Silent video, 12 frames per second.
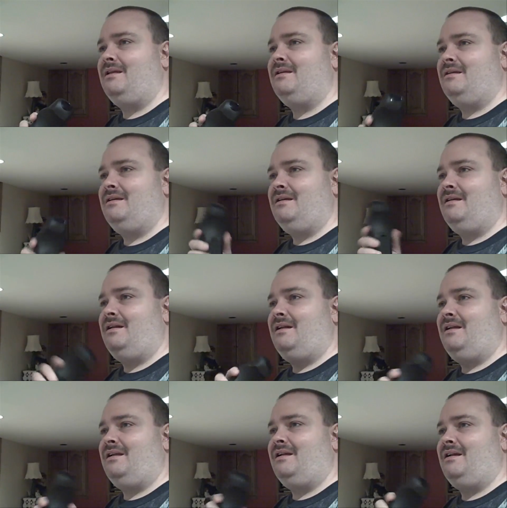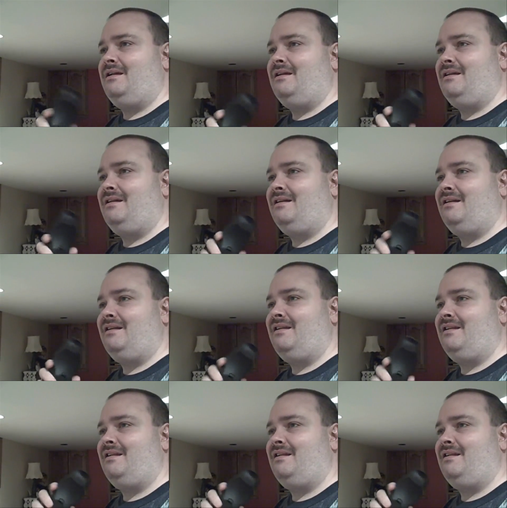(no one is talking)